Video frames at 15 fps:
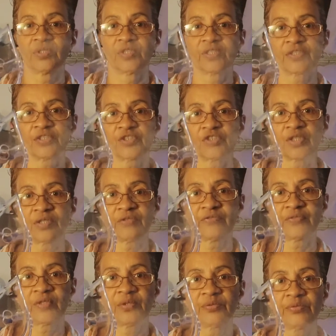Look at the
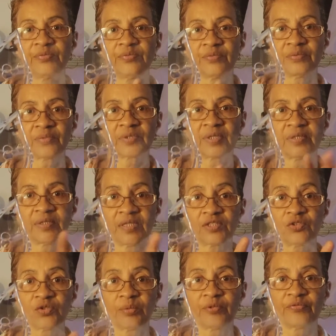child's flow. Okay,
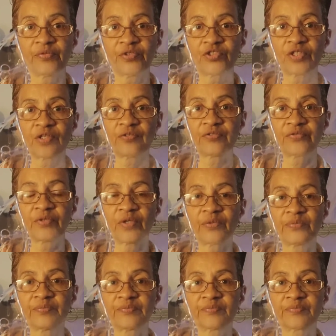that's normal for a child's flow.